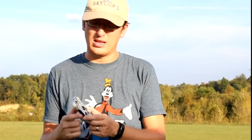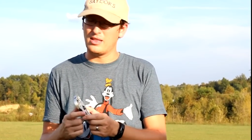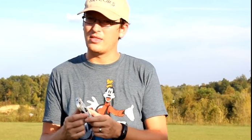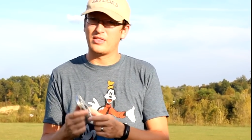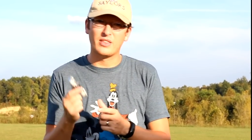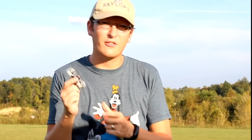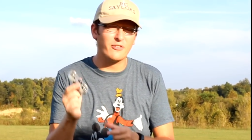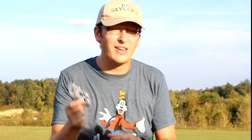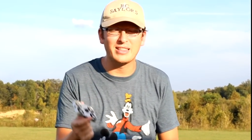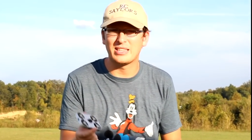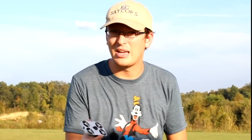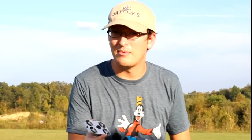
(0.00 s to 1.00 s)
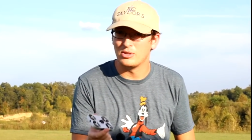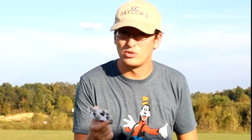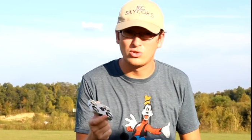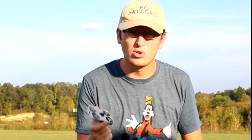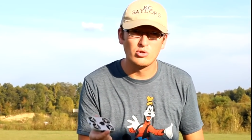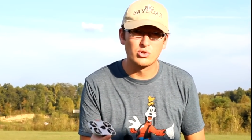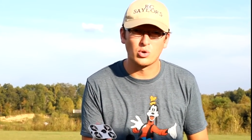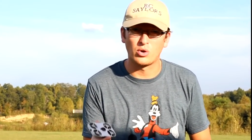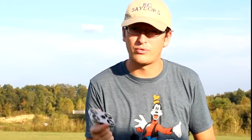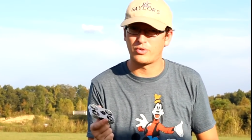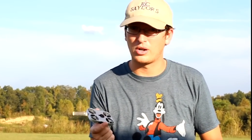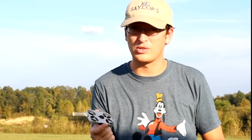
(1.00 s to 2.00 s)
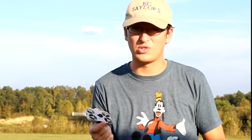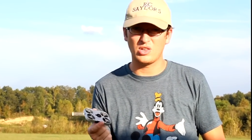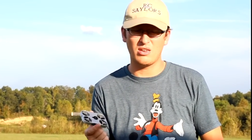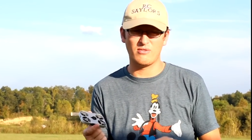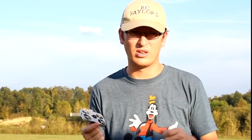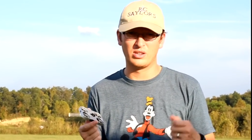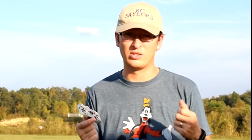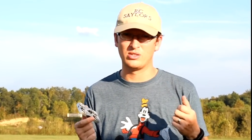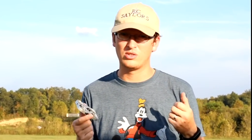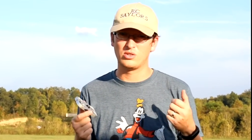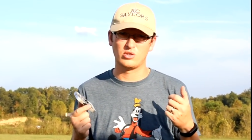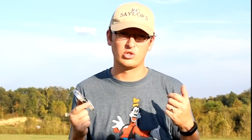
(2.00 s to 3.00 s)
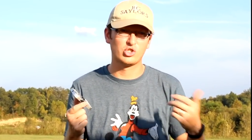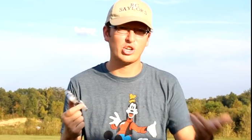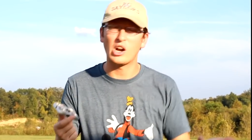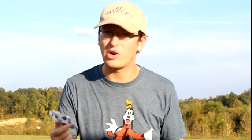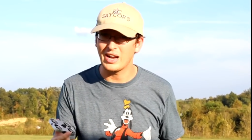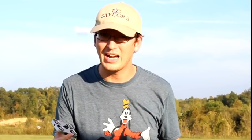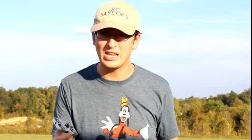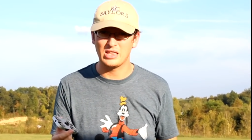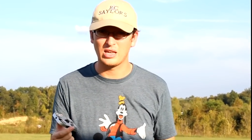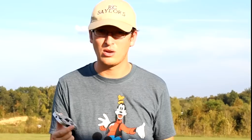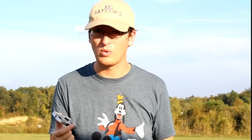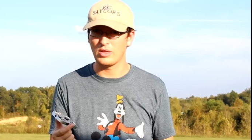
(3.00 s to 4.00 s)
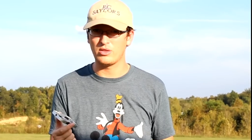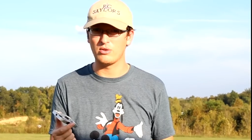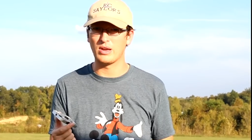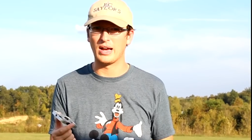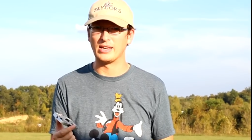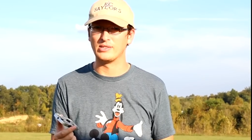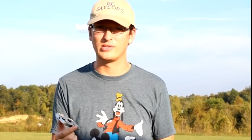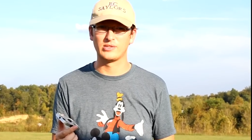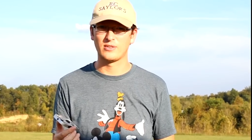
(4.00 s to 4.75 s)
The flight time is too short for us to even share anything with you guys.